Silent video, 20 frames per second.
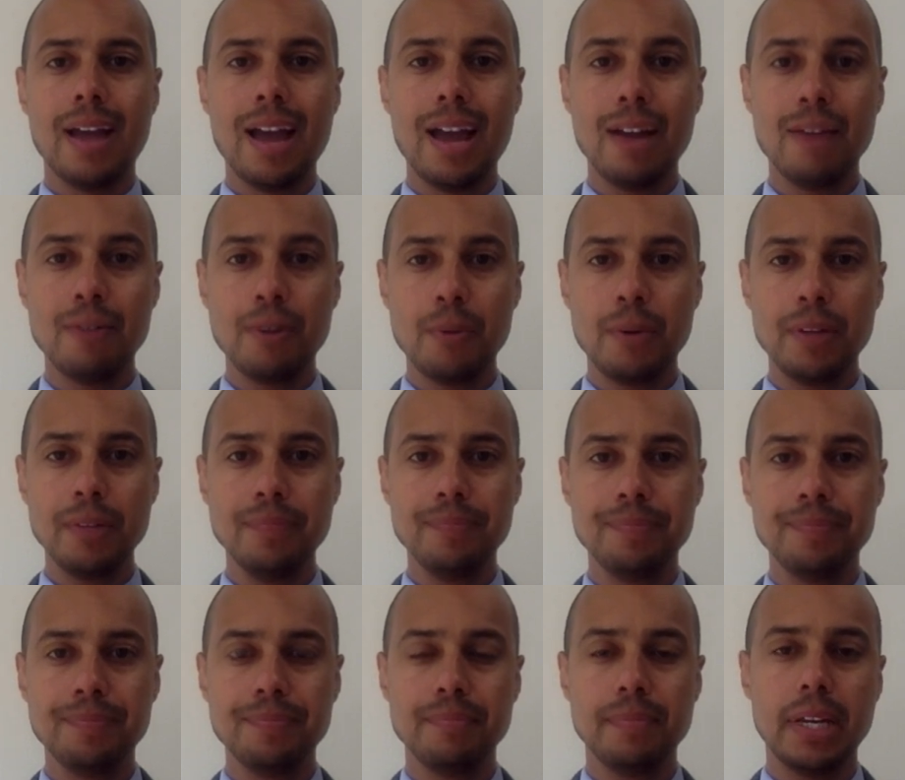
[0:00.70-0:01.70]
Hi everyone,
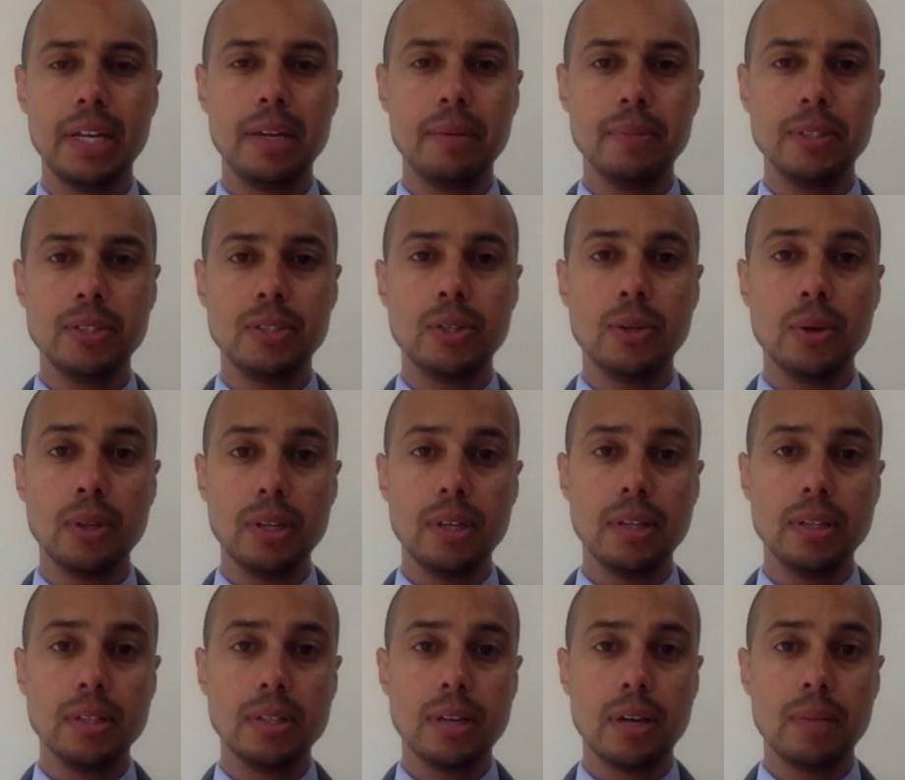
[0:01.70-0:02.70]
my name is
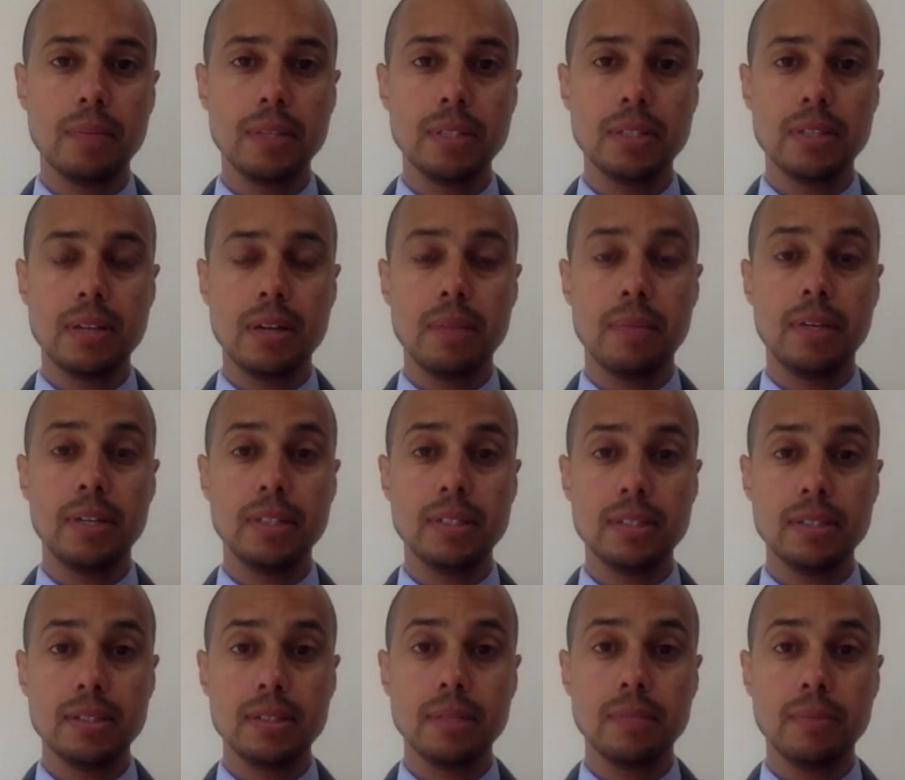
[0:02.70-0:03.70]
Jolyon and I'm an
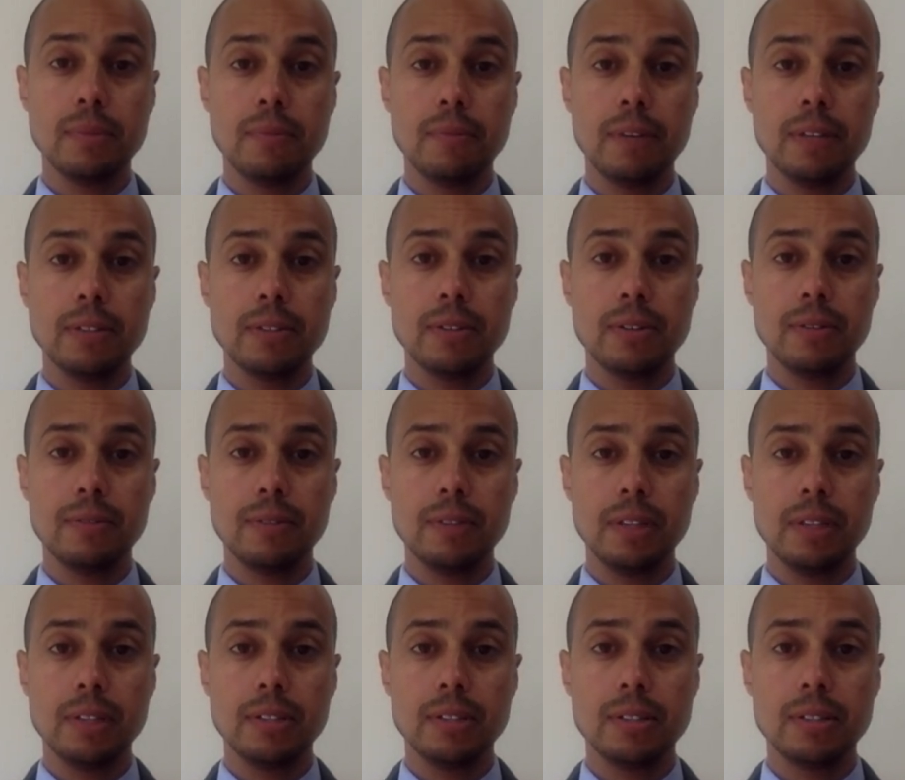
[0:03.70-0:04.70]
assistant professor of
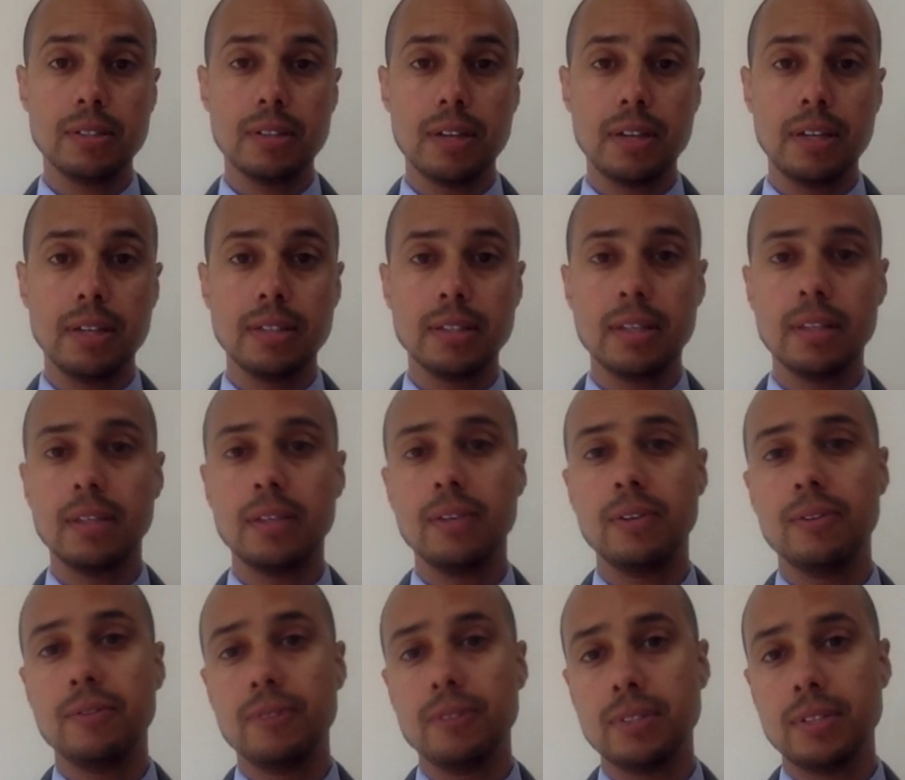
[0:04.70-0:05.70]
religious studies at the
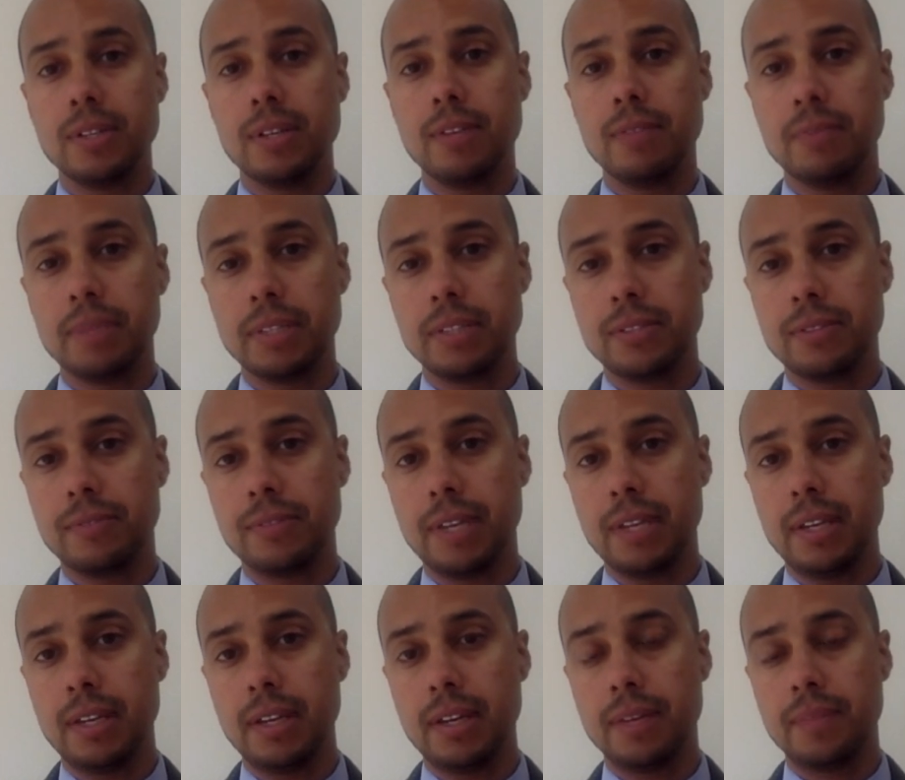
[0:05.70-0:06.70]
University of
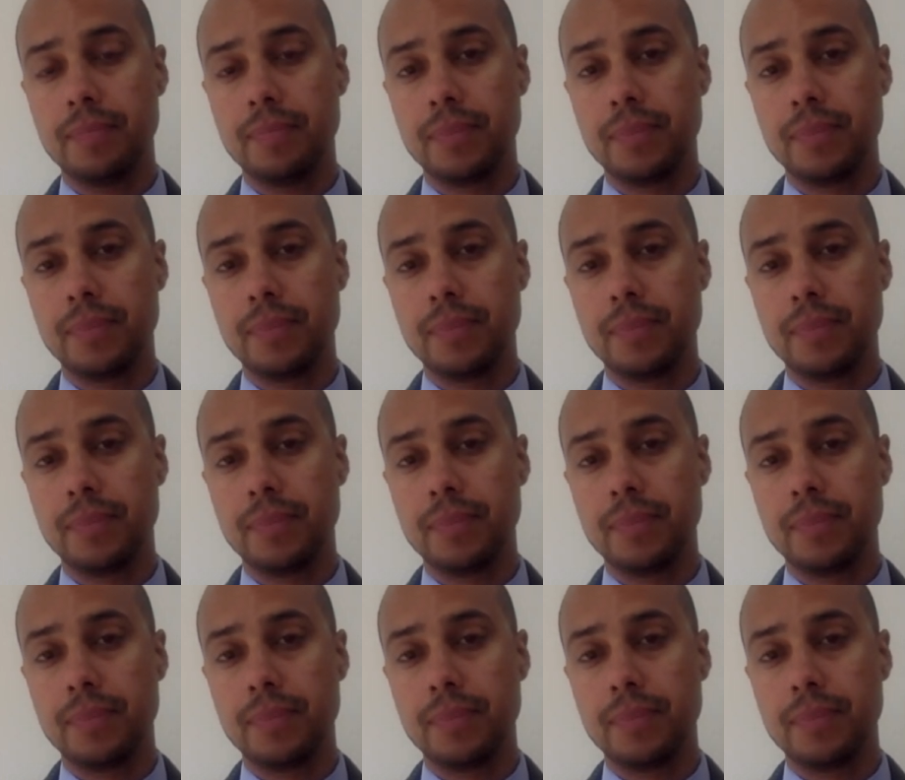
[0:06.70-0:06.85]
Pennsylvania.